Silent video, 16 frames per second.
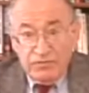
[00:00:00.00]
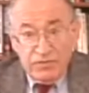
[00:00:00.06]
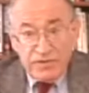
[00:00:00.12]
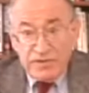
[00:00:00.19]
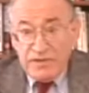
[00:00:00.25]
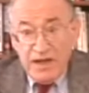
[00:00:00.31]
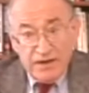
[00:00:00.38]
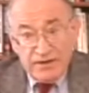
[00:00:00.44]

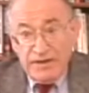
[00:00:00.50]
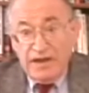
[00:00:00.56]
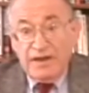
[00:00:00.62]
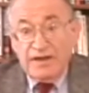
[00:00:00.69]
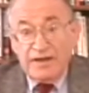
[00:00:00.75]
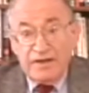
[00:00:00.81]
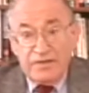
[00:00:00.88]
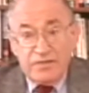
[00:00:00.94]
was not
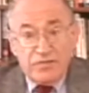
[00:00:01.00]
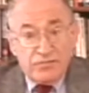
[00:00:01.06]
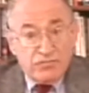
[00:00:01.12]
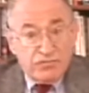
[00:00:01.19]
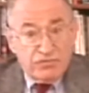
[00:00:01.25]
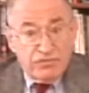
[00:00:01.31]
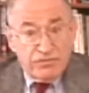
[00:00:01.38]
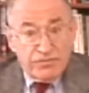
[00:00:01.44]
telling us the
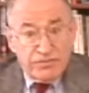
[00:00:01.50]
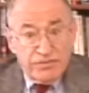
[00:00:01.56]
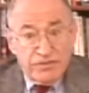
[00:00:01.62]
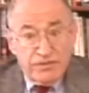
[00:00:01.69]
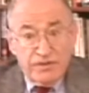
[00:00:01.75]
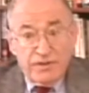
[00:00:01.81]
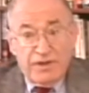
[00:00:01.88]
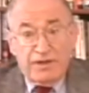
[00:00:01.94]
truth
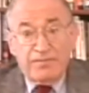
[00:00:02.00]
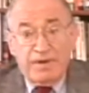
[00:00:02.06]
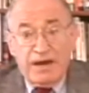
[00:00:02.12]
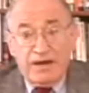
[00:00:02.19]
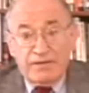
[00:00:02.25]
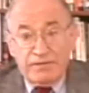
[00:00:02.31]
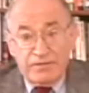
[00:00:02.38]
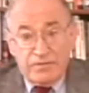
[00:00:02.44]

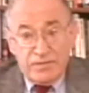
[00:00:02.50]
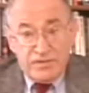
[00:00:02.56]
about